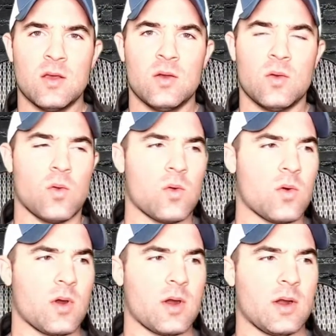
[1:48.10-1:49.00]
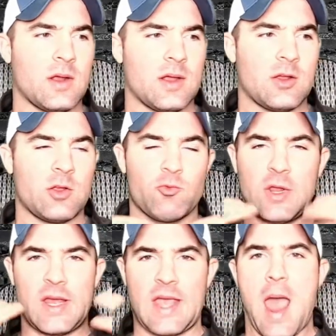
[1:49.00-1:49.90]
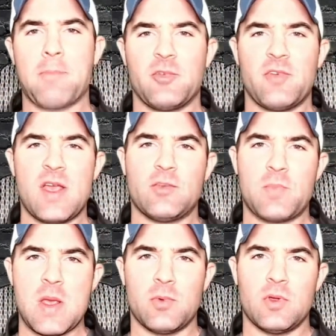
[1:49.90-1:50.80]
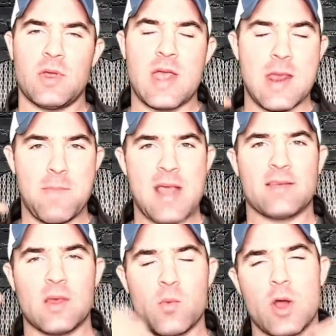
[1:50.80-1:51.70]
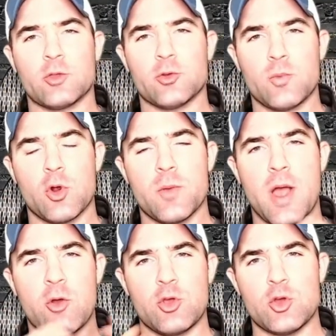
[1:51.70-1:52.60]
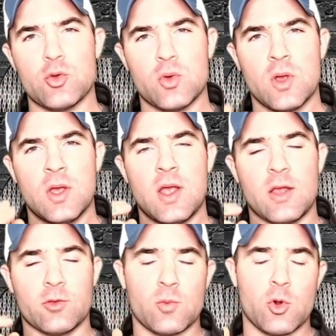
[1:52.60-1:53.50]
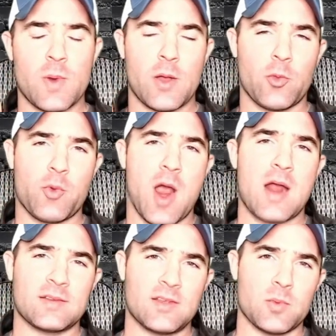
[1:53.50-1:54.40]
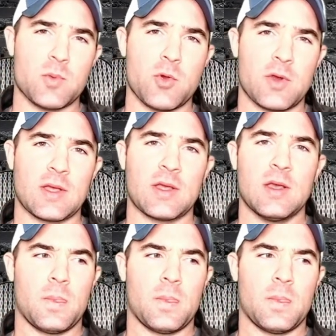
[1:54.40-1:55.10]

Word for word: or really captivates people and makes them want to learn more about you and learn more about the products they are promoting,